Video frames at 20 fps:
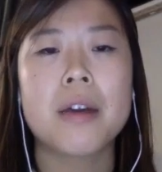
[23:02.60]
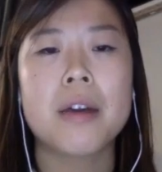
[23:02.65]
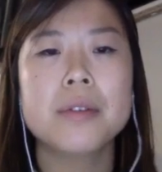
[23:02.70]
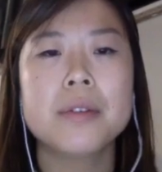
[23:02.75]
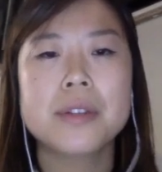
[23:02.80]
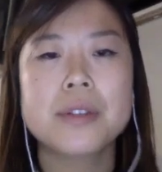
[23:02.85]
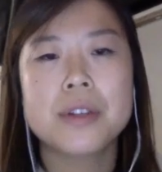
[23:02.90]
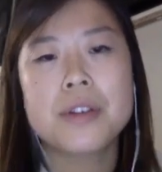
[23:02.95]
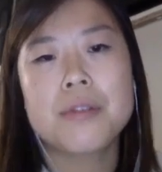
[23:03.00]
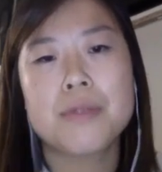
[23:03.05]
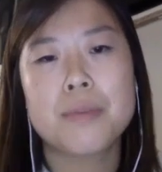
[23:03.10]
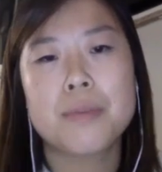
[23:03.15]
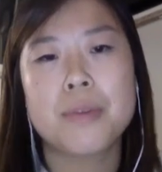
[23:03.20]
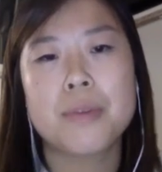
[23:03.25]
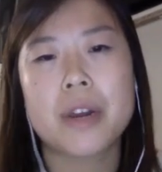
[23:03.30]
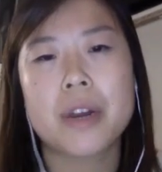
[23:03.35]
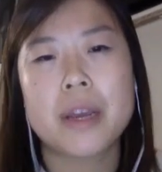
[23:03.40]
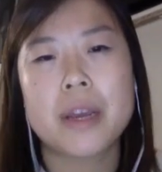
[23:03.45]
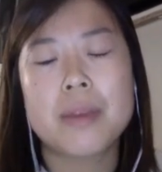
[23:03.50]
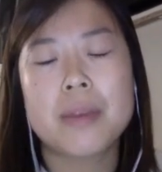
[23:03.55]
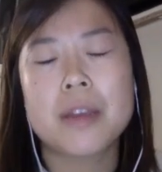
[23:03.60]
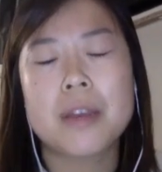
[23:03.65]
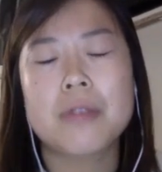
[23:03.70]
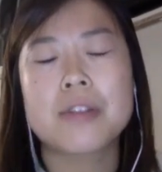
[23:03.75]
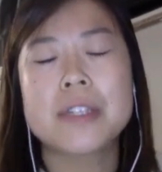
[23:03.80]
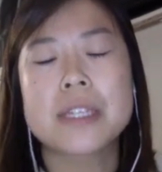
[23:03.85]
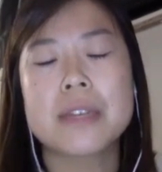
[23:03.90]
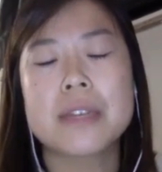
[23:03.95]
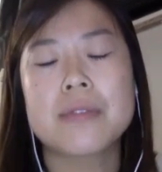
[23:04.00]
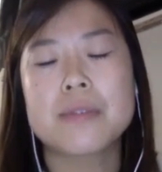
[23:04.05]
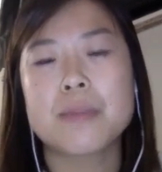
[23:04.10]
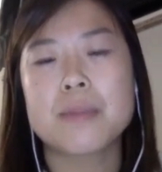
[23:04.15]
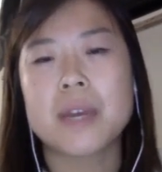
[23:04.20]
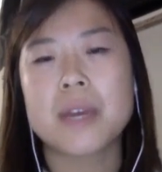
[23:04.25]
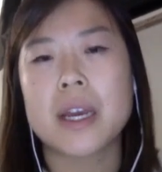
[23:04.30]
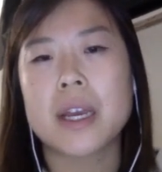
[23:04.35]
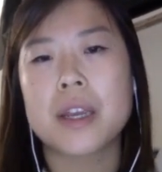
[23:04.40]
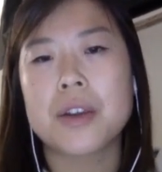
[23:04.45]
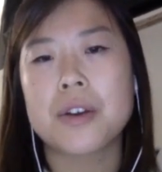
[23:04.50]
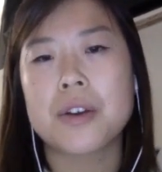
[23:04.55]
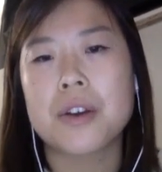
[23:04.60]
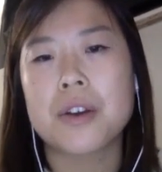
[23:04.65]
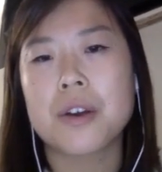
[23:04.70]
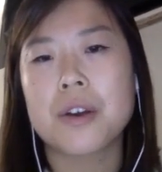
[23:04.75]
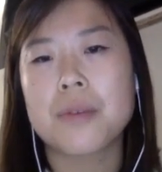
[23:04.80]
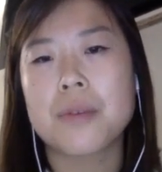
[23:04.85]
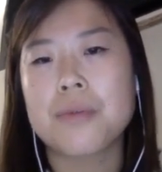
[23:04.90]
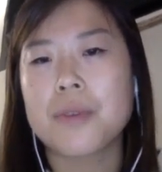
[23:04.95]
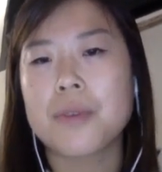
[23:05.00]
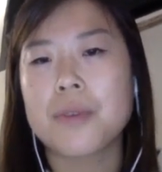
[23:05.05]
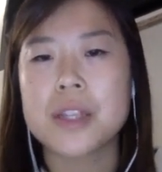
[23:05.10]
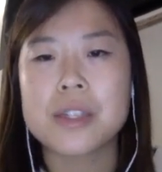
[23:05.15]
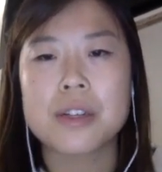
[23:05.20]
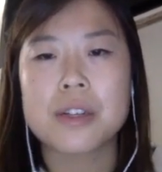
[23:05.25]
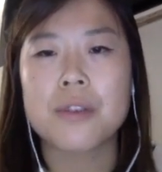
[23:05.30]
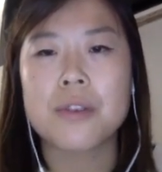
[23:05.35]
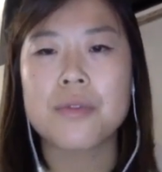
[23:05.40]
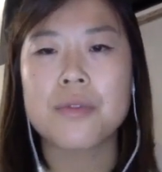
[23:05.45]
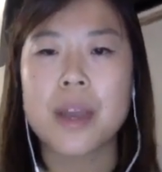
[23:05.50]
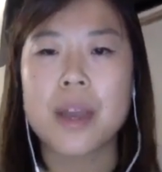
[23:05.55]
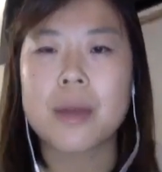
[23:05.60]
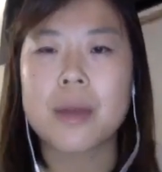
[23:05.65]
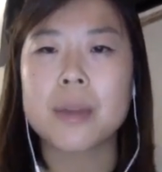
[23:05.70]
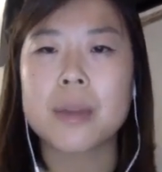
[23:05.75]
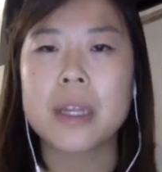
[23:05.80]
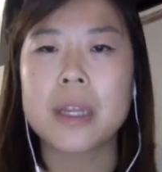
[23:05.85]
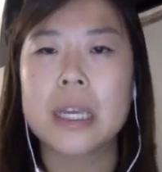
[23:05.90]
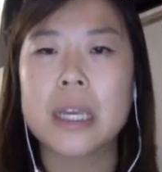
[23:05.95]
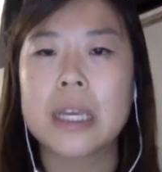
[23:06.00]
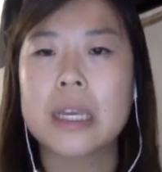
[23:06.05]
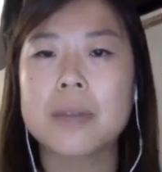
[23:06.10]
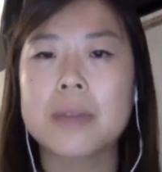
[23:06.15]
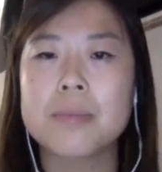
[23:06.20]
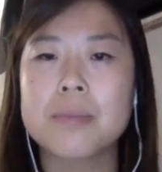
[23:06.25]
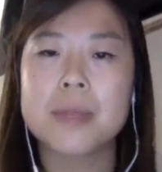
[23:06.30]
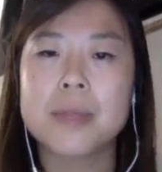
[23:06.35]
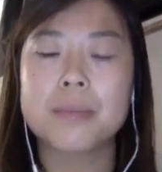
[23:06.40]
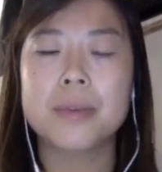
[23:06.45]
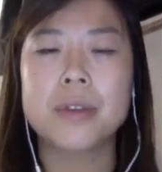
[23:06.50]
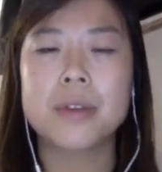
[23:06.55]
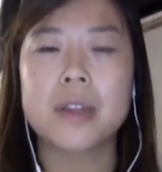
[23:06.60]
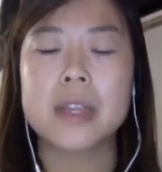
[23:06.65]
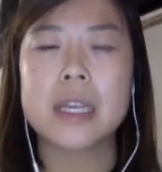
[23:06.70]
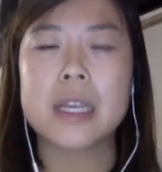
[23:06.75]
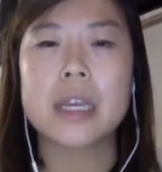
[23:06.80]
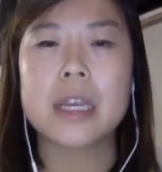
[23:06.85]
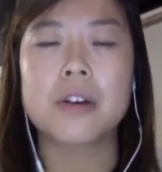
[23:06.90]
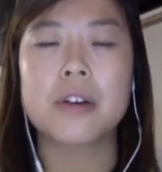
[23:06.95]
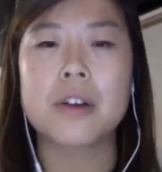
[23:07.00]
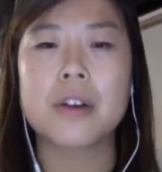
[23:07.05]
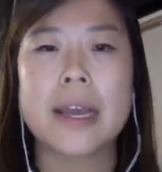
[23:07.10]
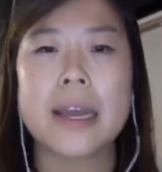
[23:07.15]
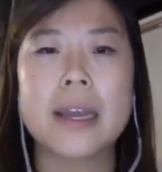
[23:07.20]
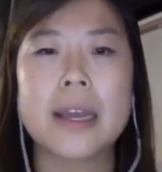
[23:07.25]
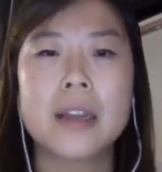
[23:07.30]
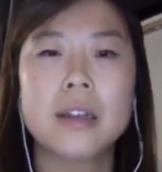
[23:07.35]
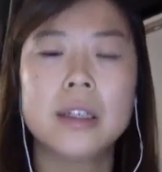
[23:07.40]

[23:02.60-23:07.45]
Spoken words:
is your reporting being received by your friends and your family and people on the internet?